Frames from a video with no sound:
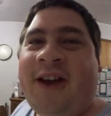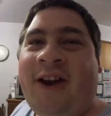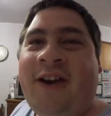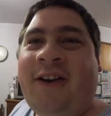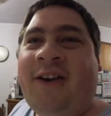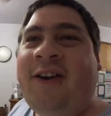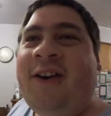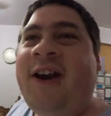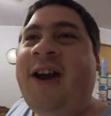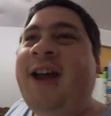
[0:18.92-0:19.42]

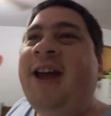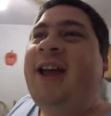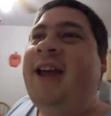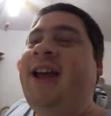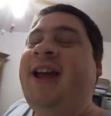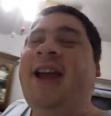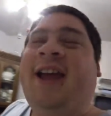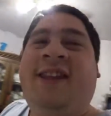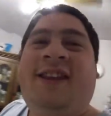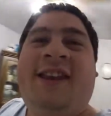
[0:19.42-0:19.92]
here,
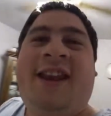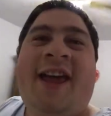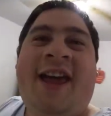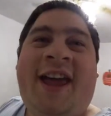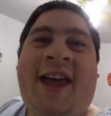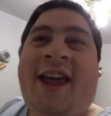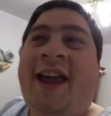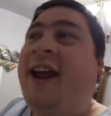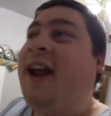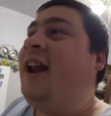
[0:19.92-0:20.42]
and
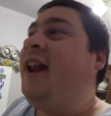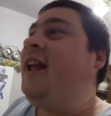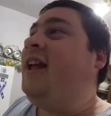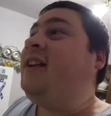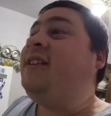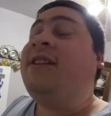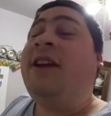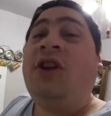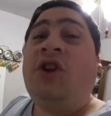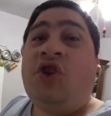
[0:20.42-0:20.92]
today it
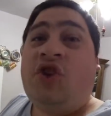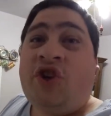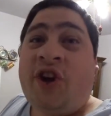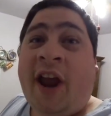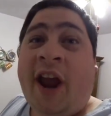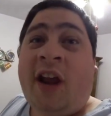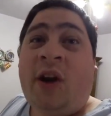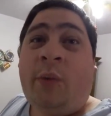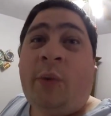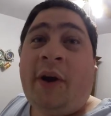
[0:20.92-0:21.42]
is
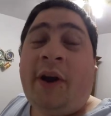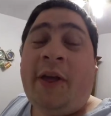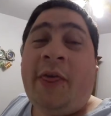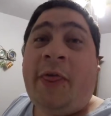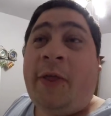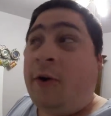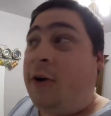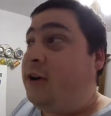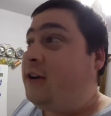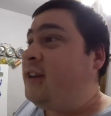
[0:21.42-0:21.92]
January
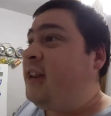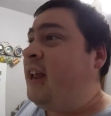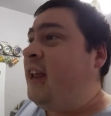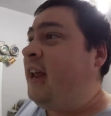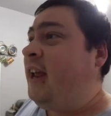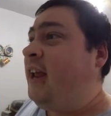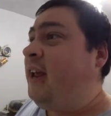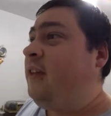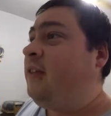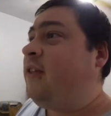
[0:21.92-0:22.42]

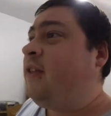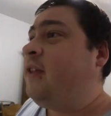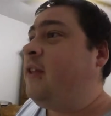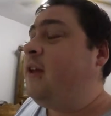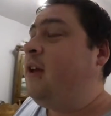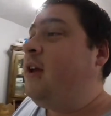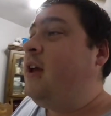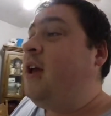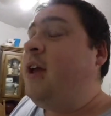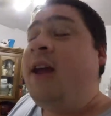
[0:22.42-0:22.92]

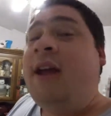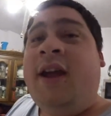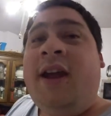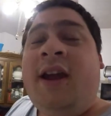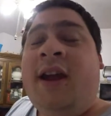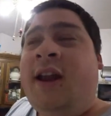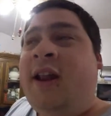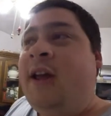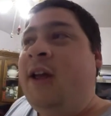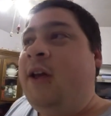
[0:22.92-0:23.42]
13th.
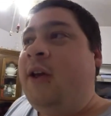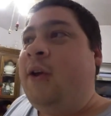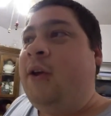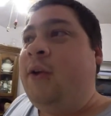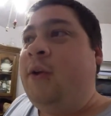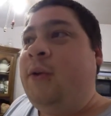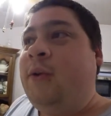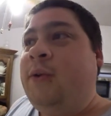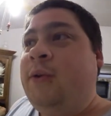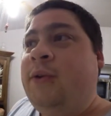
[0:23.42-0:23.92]
It
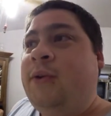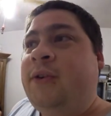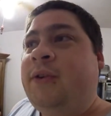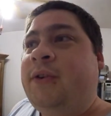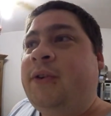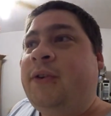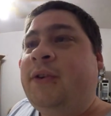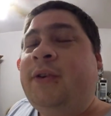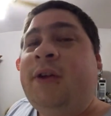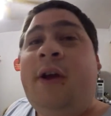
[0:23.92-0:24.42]

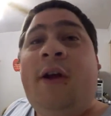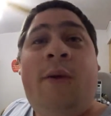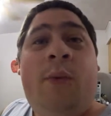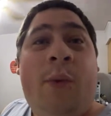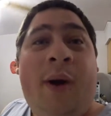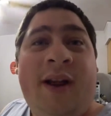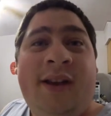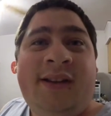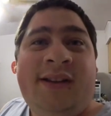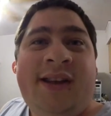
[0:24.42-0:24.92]
is
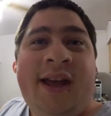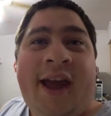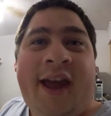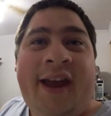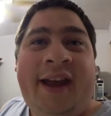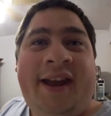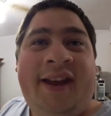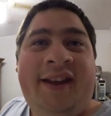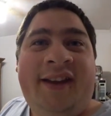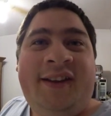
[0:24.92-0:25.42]

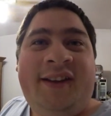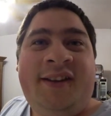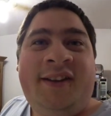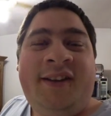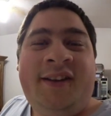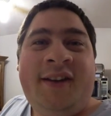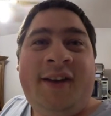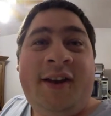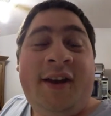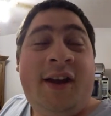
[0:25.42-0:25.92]
Wednesday.
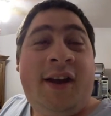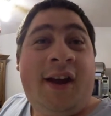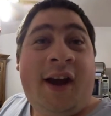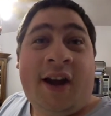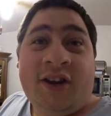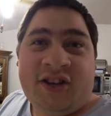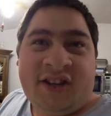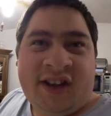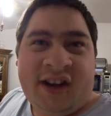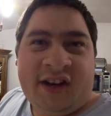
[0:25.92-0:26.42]

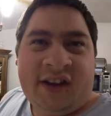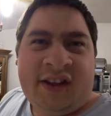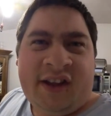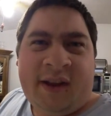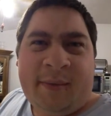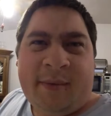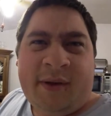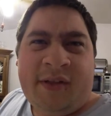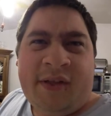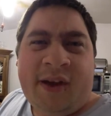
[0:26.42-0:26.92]
I just had to
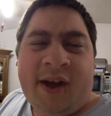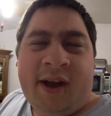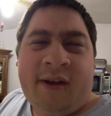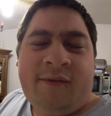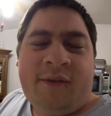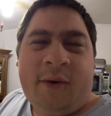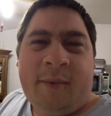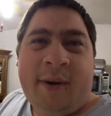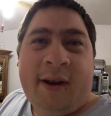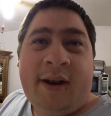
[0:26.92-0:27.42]
think about
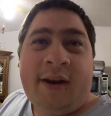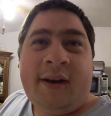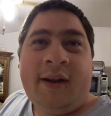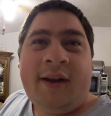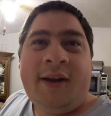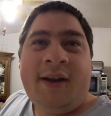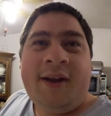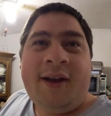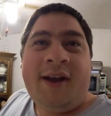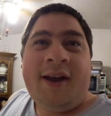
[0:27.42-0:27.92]
that for a minute.
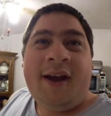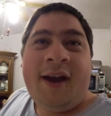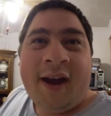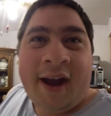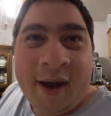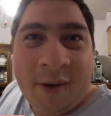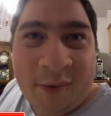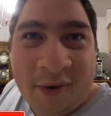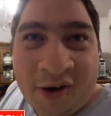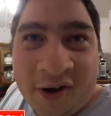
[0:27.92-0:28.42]

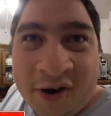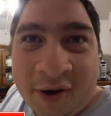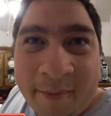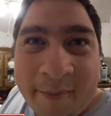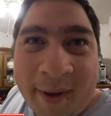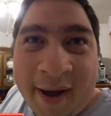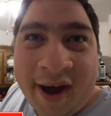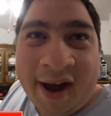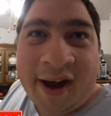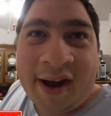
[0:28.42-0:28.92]
And welcome
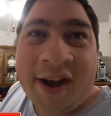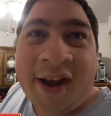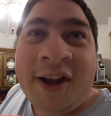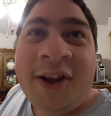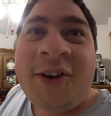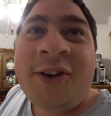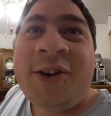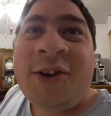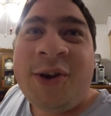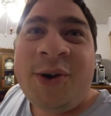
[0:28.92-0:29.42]
back
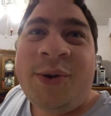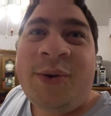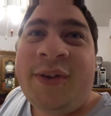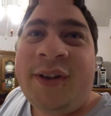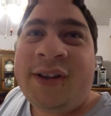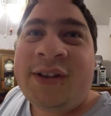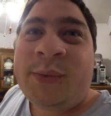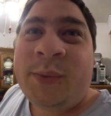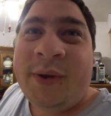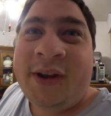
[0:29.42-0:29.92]
to
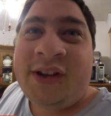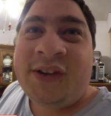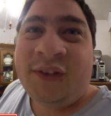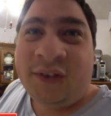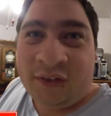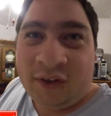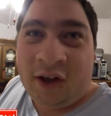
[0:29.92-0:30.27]
this week's